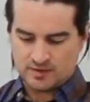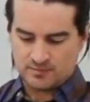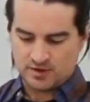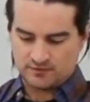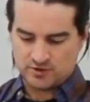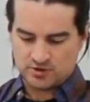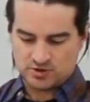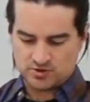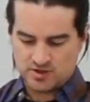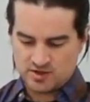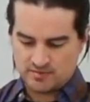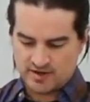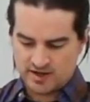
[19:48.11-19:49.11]
but if you
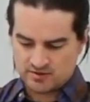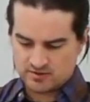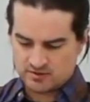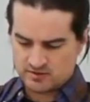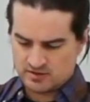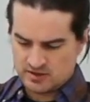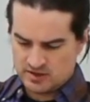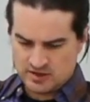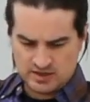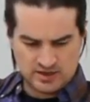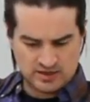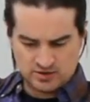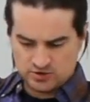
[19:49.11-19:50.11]
string them out,
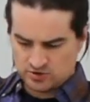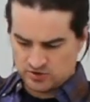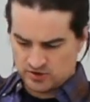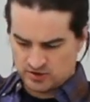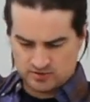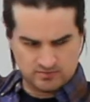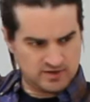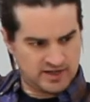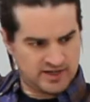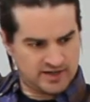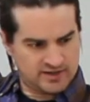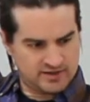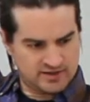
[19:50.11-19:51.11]
and you string them
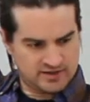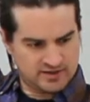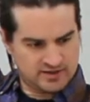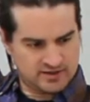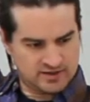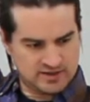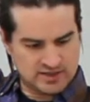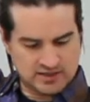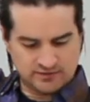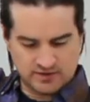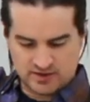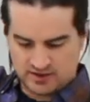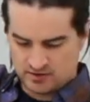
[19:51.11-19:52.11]
at uh,
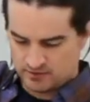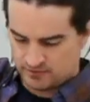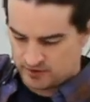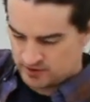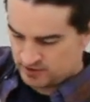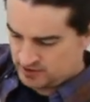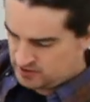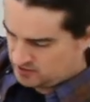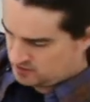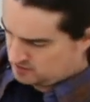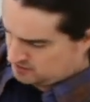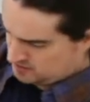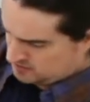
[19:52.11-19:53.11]
even intervals,